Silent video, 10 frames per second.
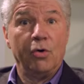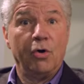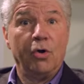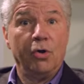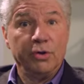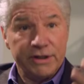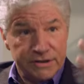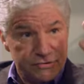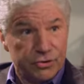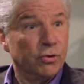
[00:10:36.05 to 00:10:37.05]
alcohol
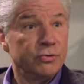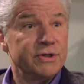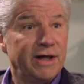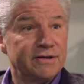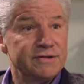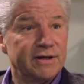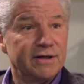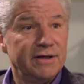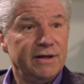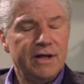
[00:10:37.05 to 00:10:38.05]
is
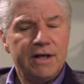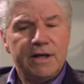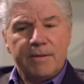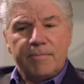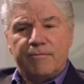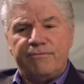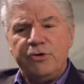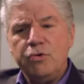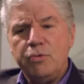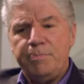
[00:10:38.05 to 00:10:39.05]
neurotoxic.
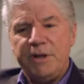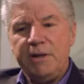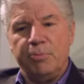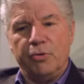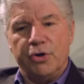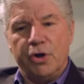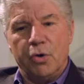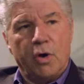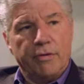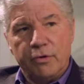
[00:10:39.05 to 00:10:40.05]
Few people
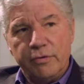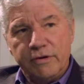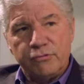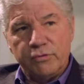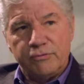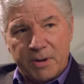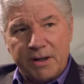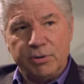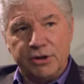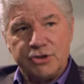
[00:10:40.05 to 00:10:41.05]
know, although this was
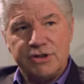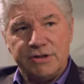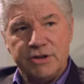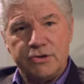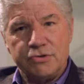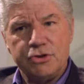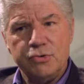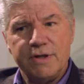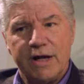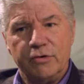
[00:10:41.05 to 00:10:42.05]
published in the year
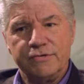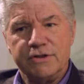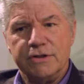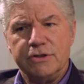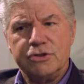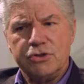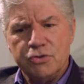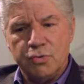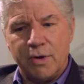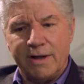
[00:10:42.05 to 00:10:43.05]

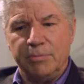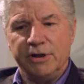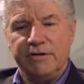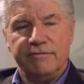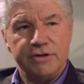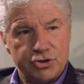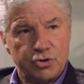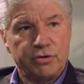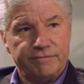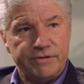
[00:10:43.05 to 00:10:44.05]
2002, I believe, in the
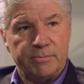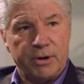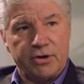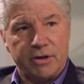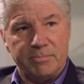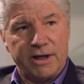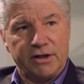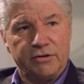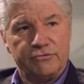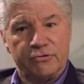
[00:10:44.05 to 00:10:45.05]
Journal of the American
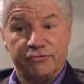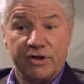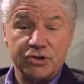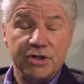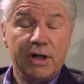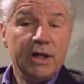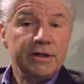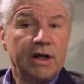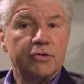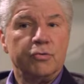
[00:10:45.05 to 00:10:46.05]
Medical Association,
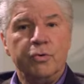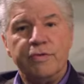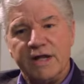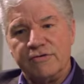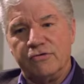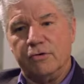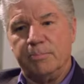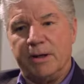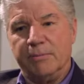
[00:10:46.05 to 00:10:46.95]
Dr. Ruth Etzel